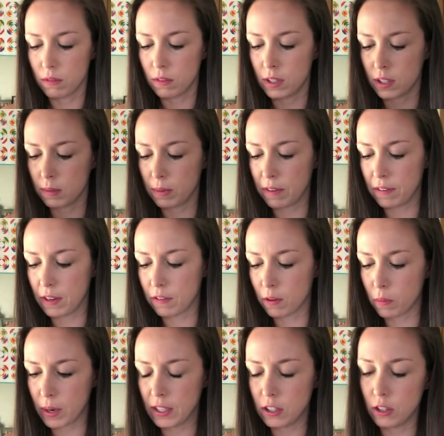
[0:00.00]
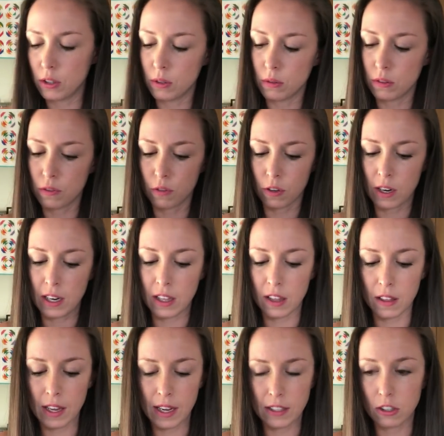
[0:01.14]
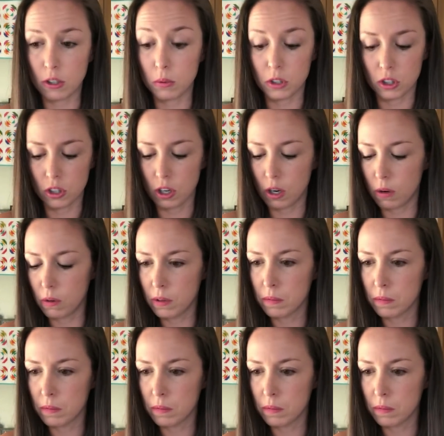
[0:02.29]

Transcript: That's my favorite white to use for anything that has to do with snow.